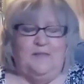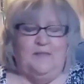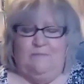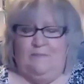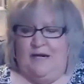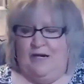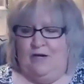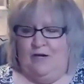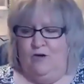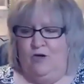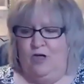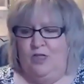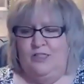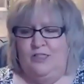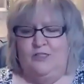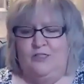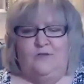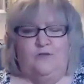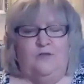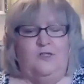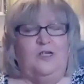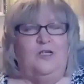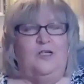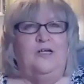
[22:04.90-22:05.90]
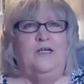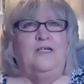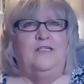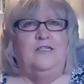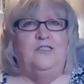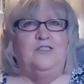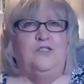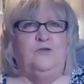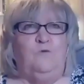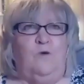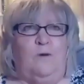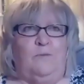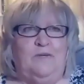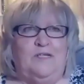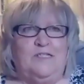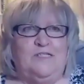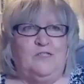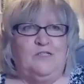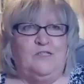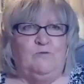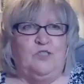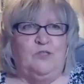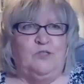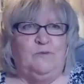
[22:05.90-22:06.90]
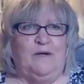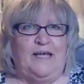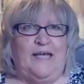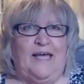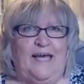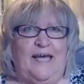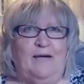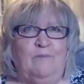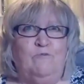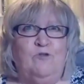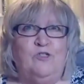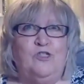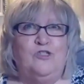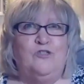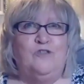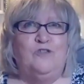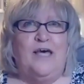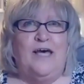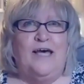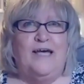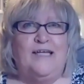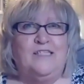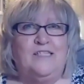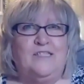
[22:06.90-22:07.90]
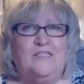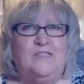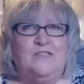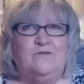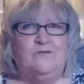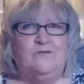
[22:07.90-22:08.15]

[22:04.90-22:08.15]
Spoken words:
parrots, do you want me to switch my camera to that? So